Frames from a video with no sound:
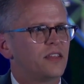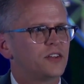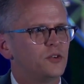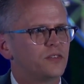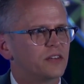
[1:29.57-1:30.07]

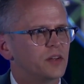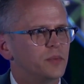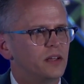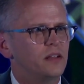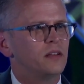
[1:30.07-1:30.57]
that you've given
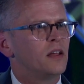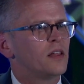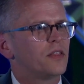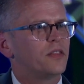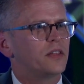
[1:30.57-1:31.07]
me,
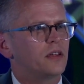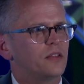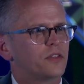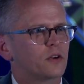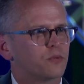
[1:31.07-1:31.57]
the,
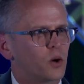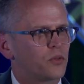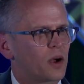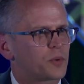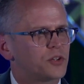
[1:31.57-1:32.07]
the
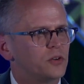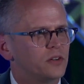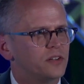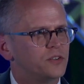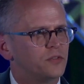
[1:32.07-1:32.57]
growth
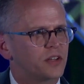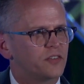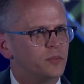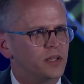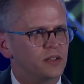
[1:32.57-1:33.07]
opportunities you've
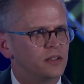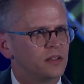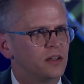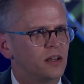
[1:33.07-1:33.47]
given me.